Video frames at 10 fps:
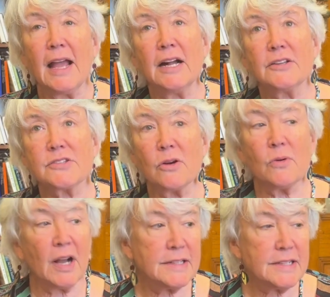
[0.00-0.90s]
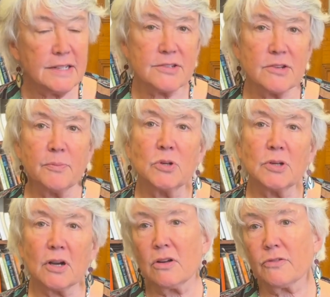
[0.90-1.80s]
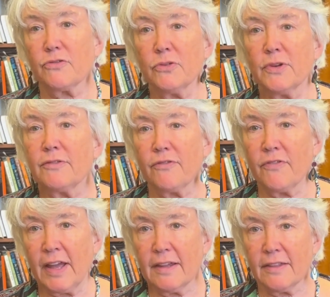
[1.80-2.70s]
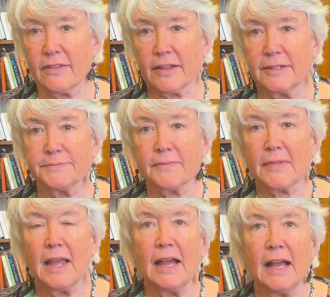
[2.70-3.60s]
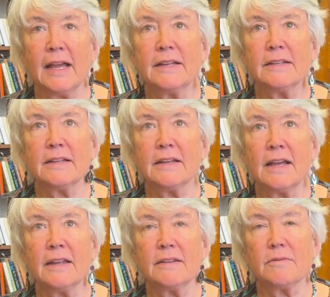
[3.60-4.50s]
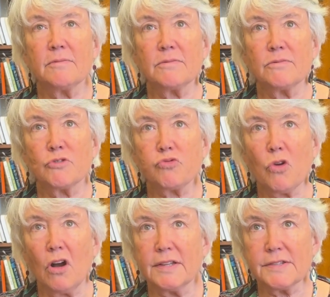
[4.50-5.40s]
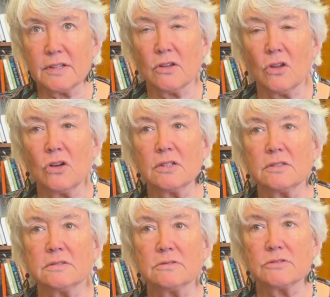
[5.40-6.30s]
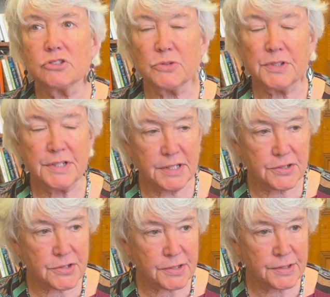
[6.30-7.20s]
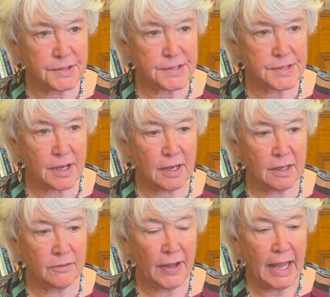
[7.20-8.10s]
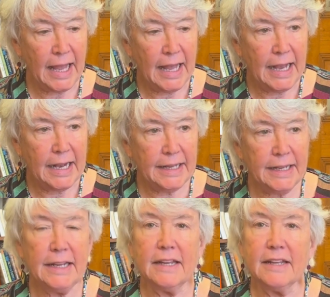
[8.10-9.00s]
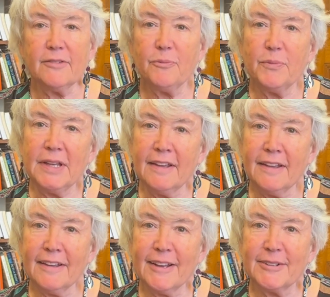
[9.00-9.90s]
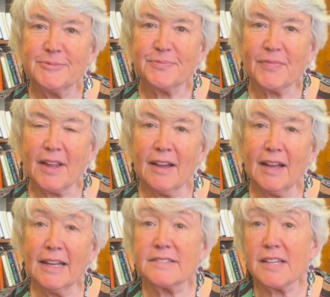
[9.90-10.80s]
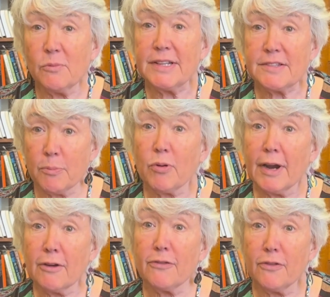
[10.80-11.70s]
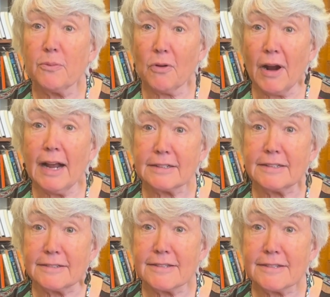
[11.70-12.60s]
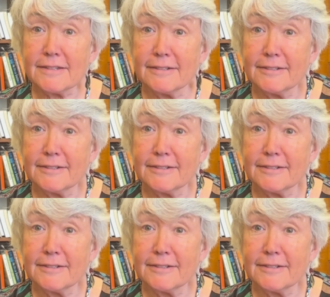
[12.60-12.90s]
So I teach a book called Food and Faith. And it draws on long traditions of eating being, in some ways, a prayerful practice.